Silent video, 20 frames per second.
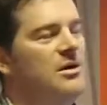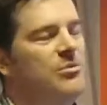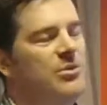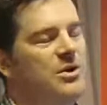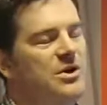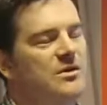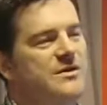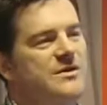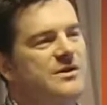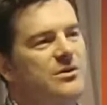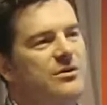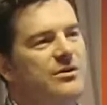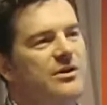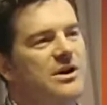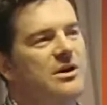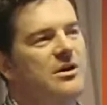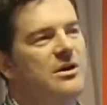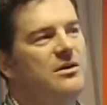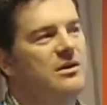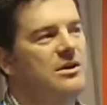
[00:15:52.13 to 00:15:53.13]
because you already
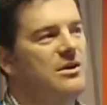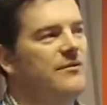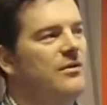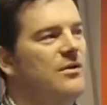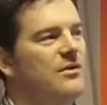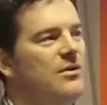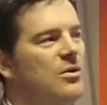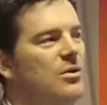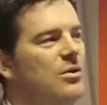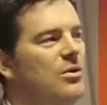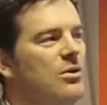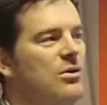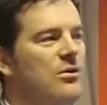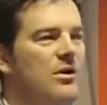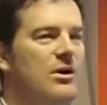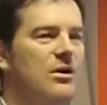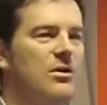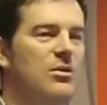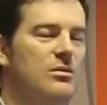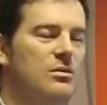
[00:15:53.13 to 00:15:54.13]
know that you've got
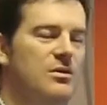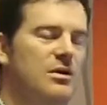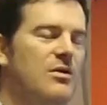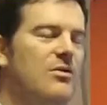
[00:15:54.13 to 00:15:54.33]
the